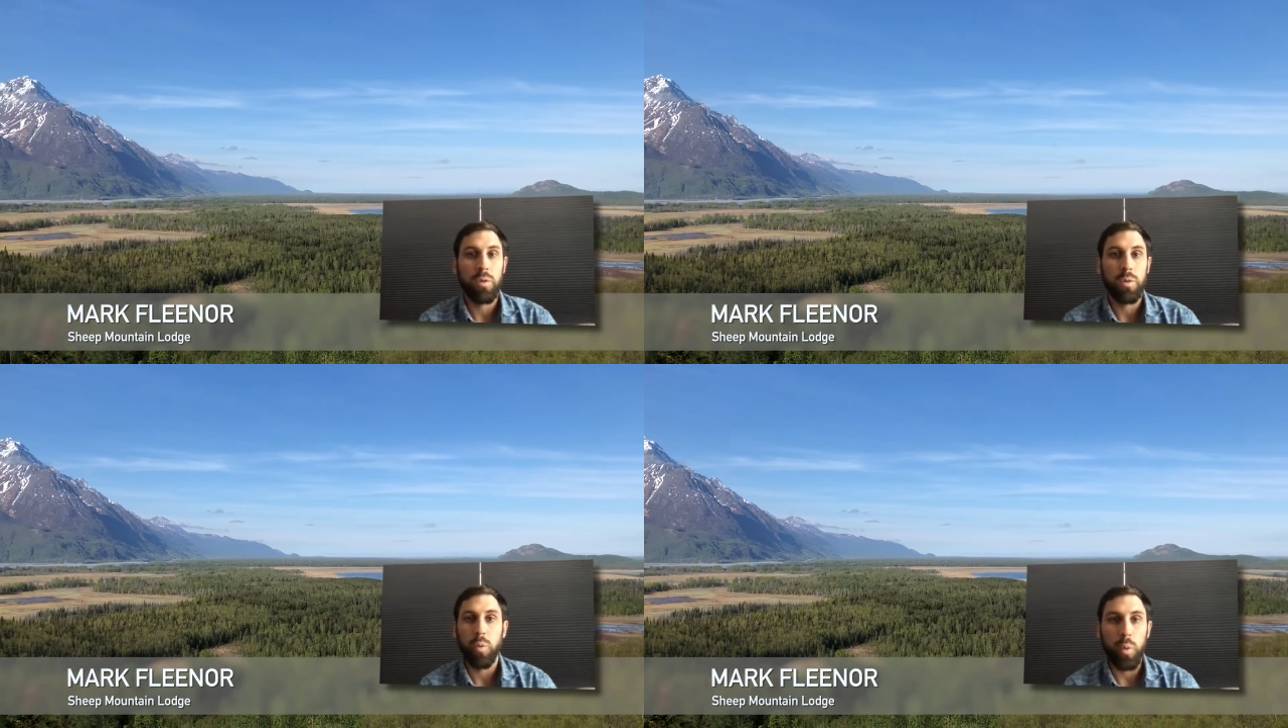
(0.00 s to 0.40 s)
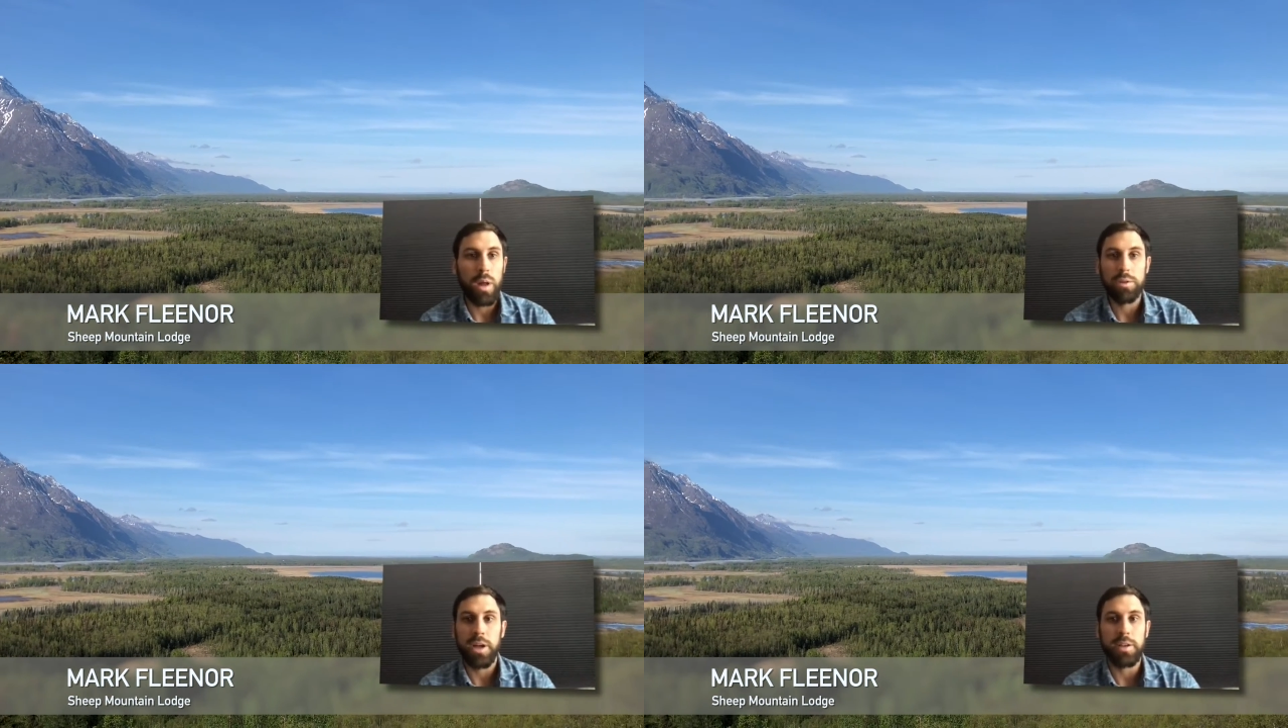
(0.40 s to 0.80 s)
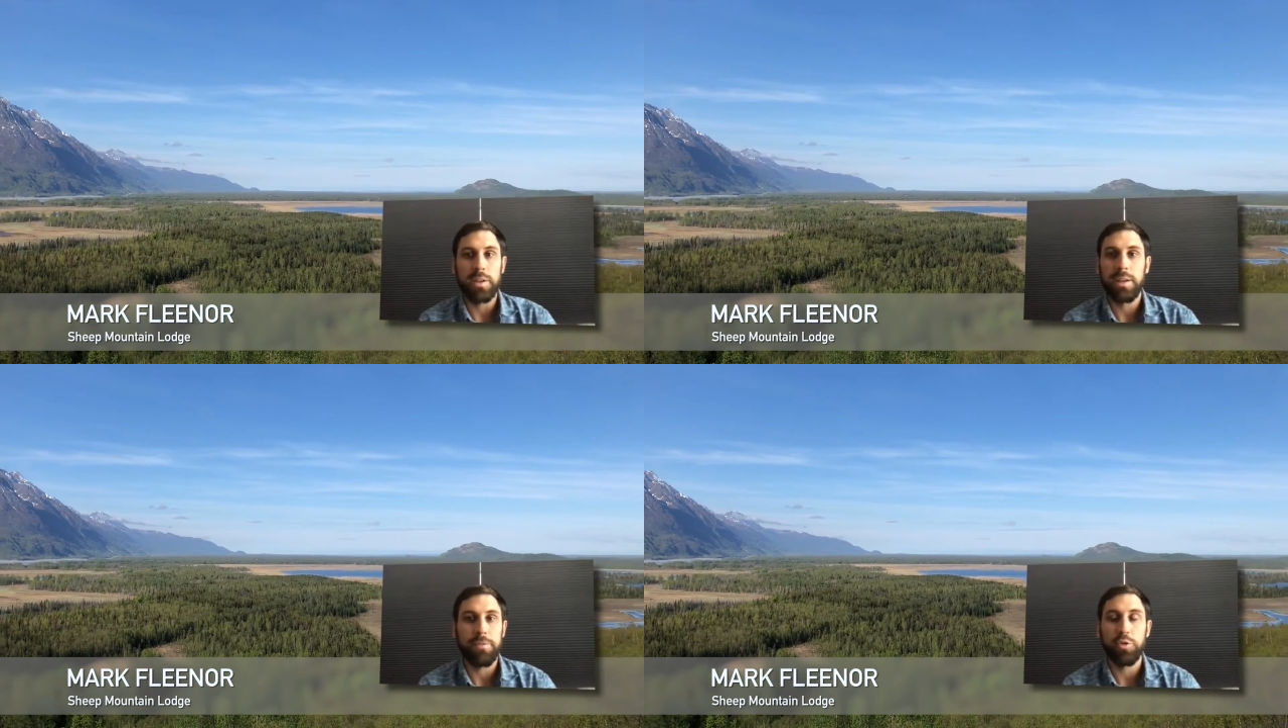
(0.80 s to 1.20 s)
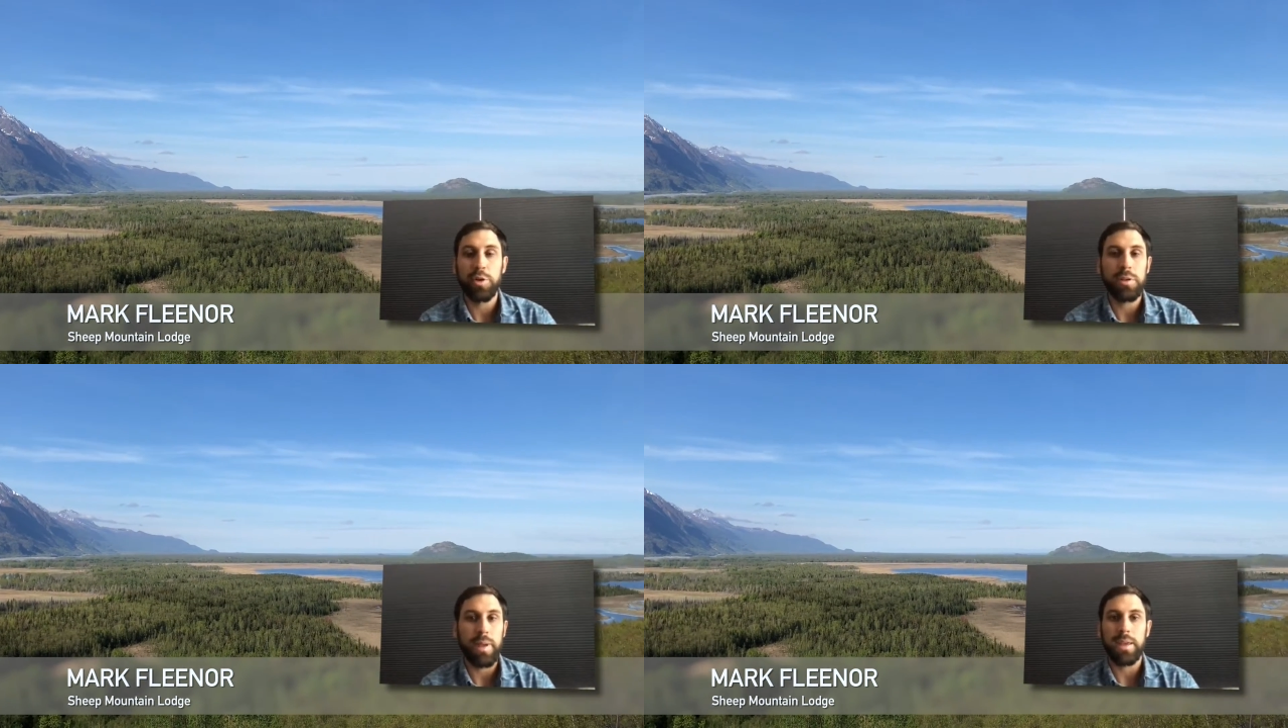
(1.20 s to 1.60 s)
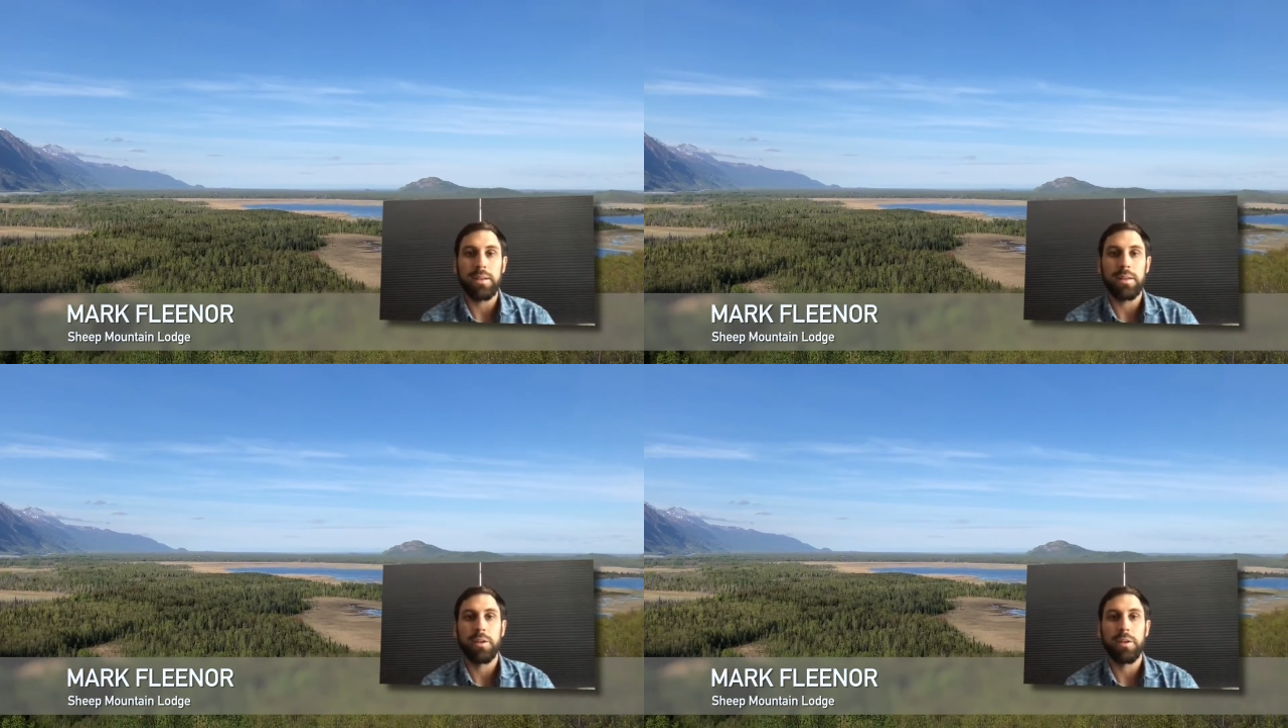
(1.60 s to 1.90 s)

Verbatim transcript: well done. If you can make it